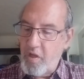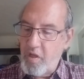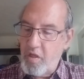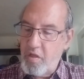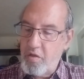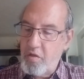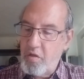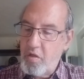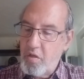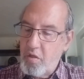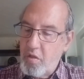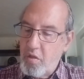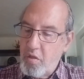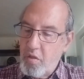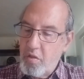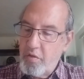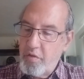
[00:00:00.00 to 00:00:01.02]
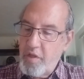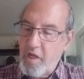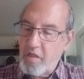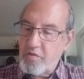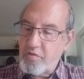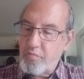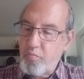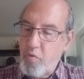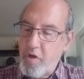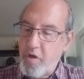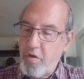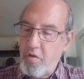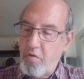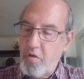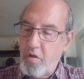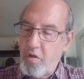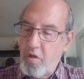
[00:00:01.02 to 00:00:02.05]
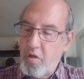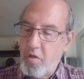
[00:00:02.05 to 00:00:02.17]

and that's where